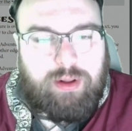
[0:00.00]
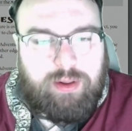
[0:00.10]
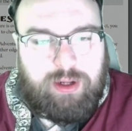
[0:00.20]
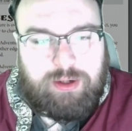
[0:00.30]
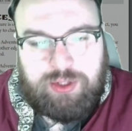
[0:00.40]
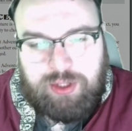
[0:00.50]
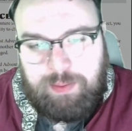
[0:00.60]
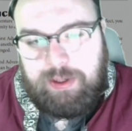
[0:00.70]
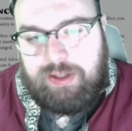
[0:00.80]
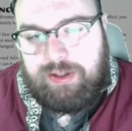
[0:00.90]
They are
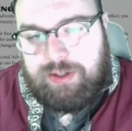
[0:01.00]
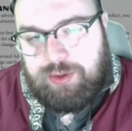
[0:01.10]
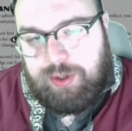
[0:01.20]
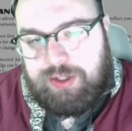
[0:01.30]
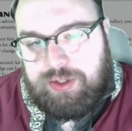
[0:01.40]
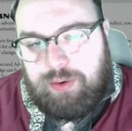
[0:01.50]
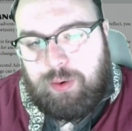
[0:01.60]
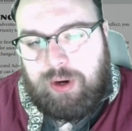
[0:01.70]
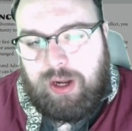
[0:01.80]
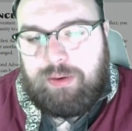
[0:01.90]
sleeping in the streets
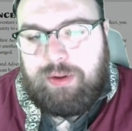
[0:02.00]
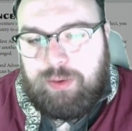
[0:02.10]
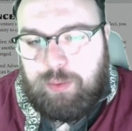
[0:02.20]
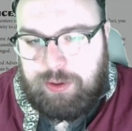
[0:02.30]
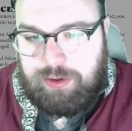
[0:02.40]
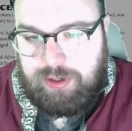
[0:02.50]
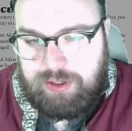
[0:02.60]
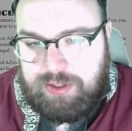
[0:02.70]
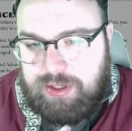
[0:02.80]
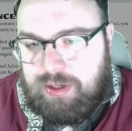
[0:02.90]
or out in the
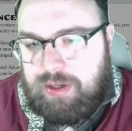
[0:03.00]
wilderness.